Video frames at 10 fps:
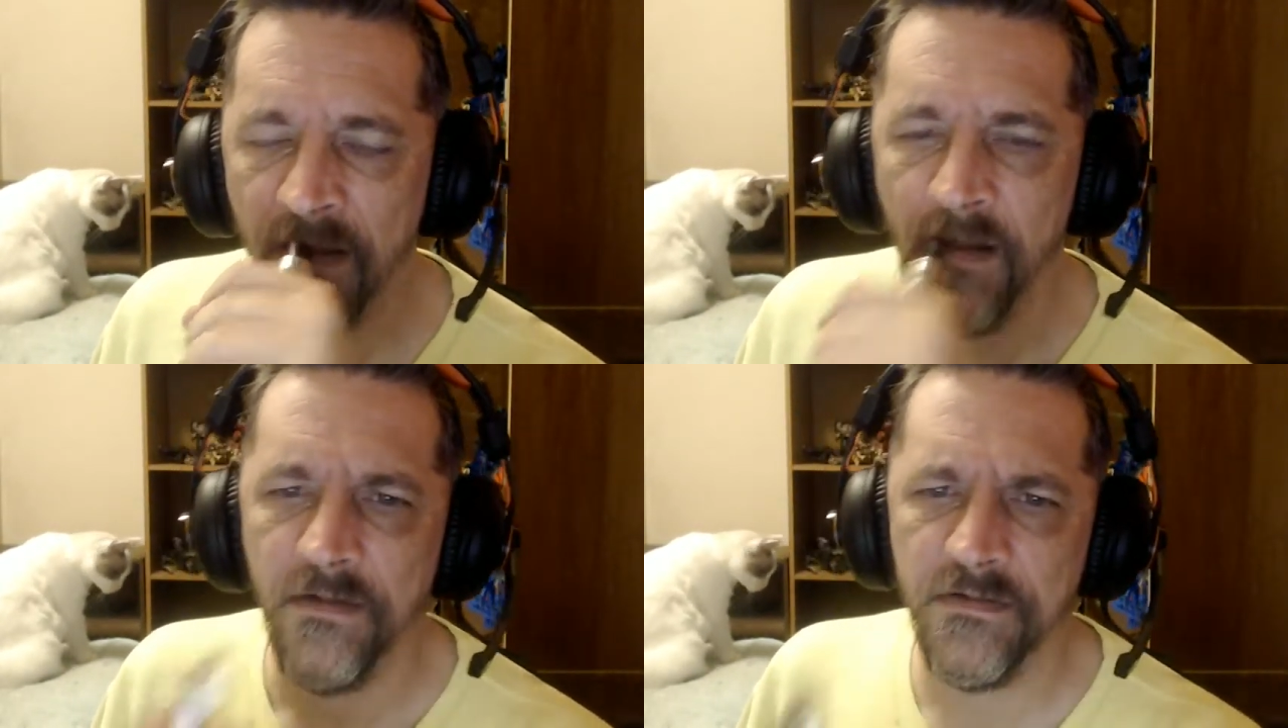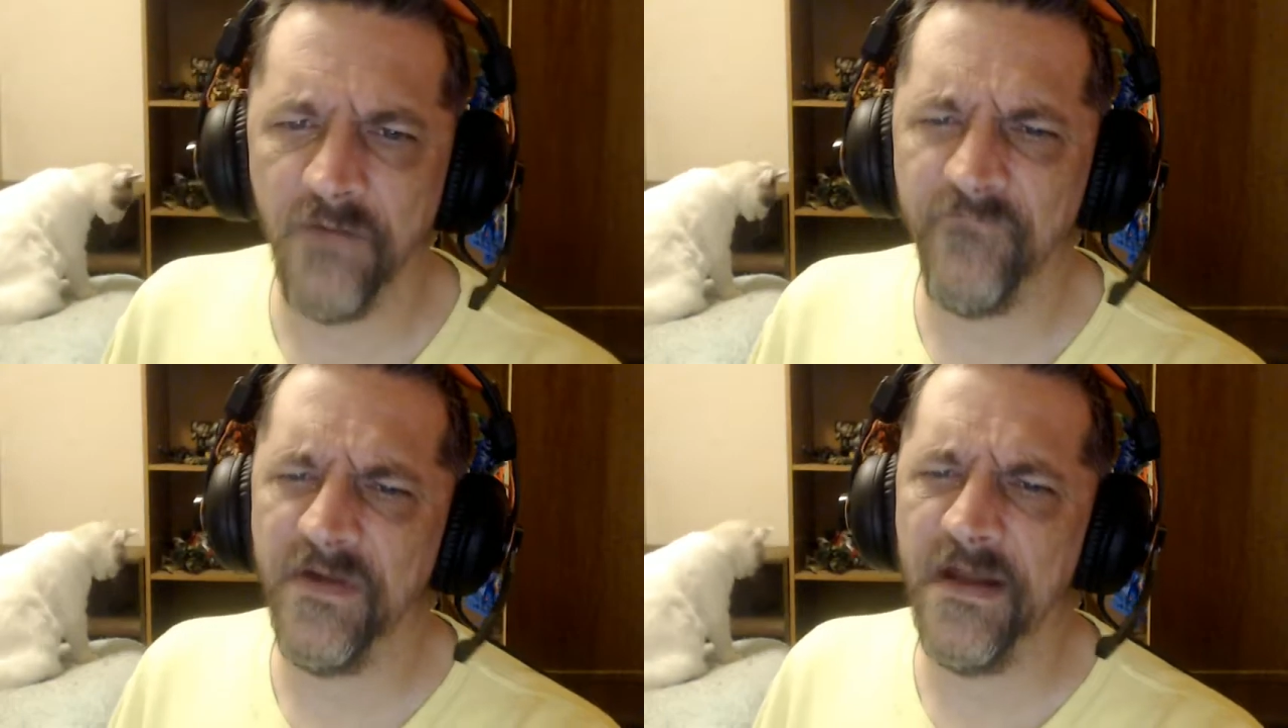
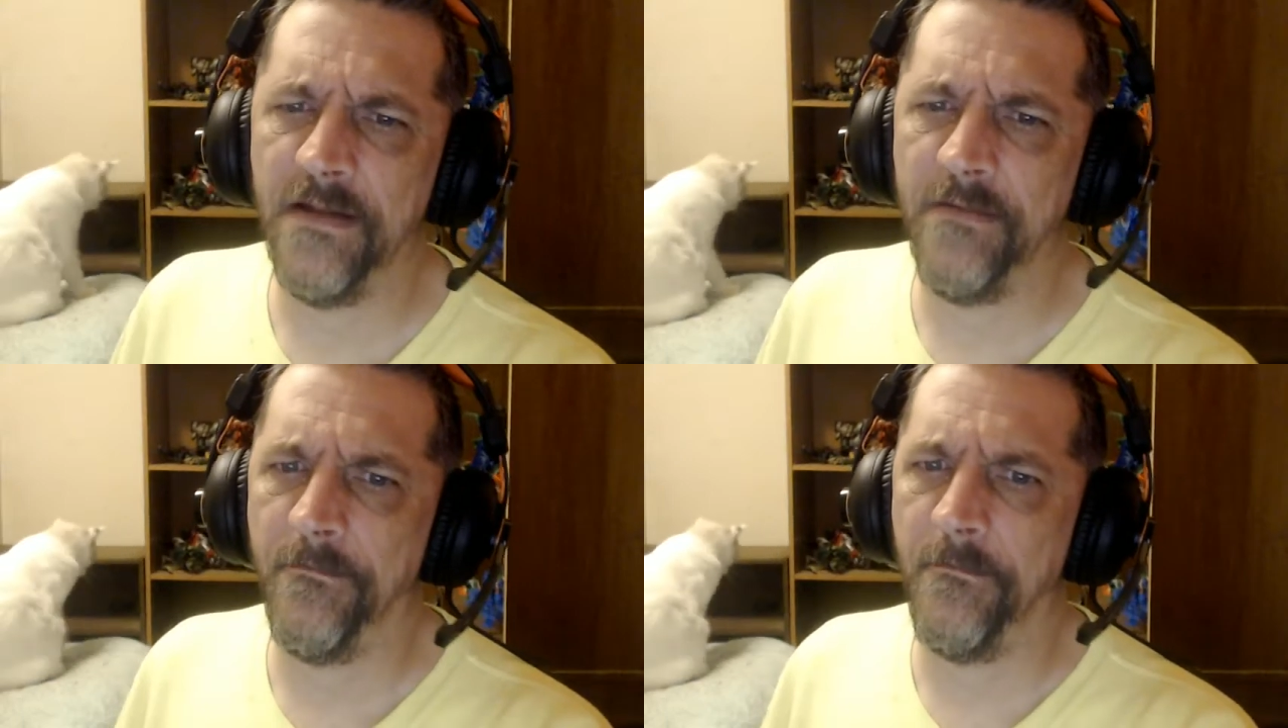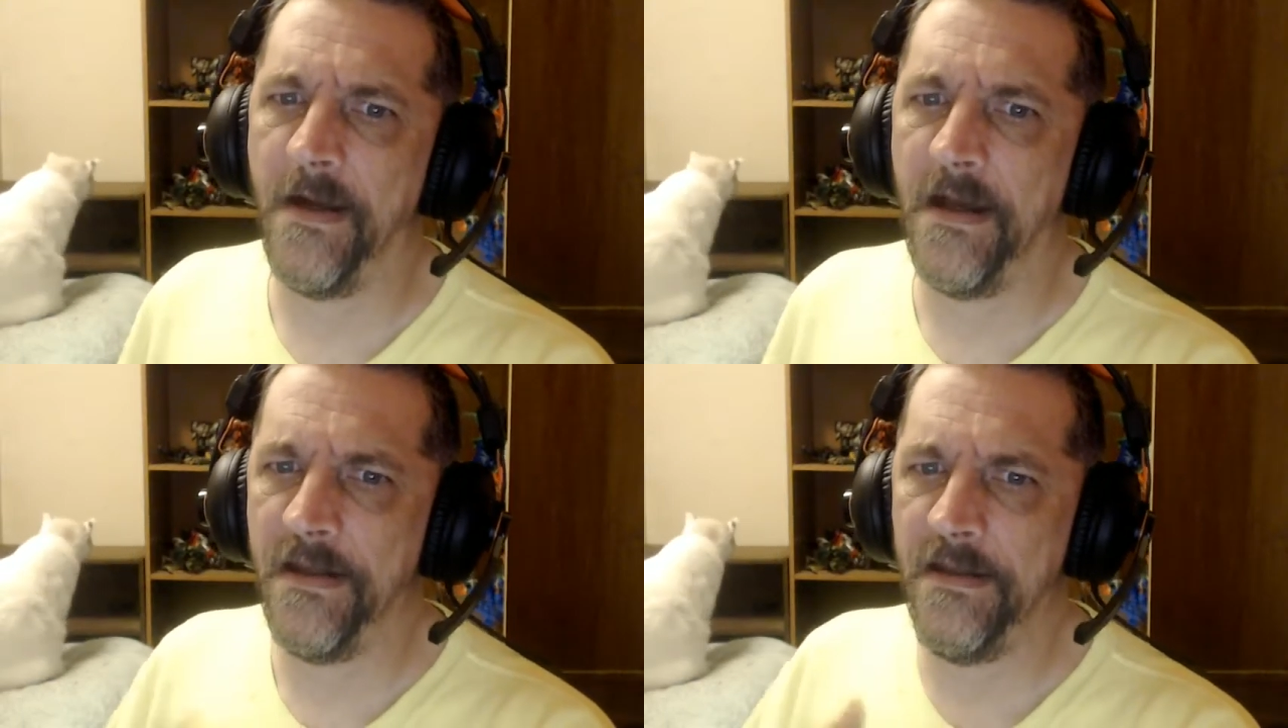Don't forget,
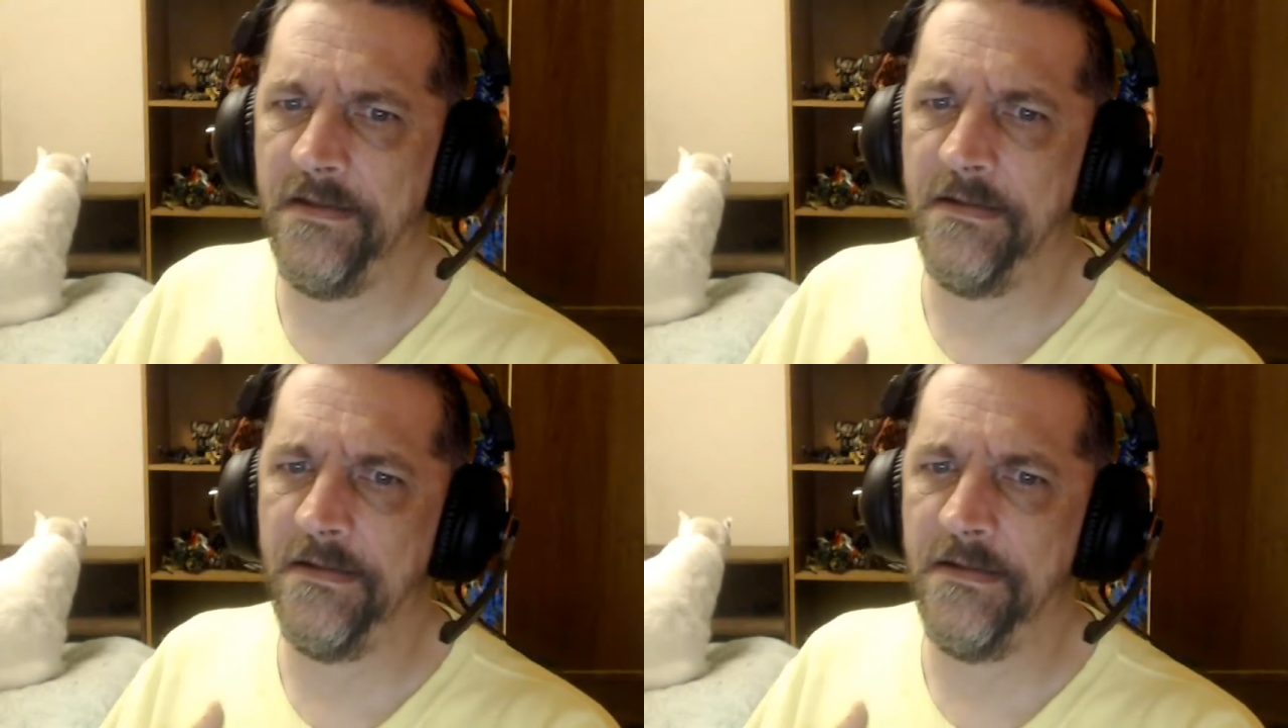my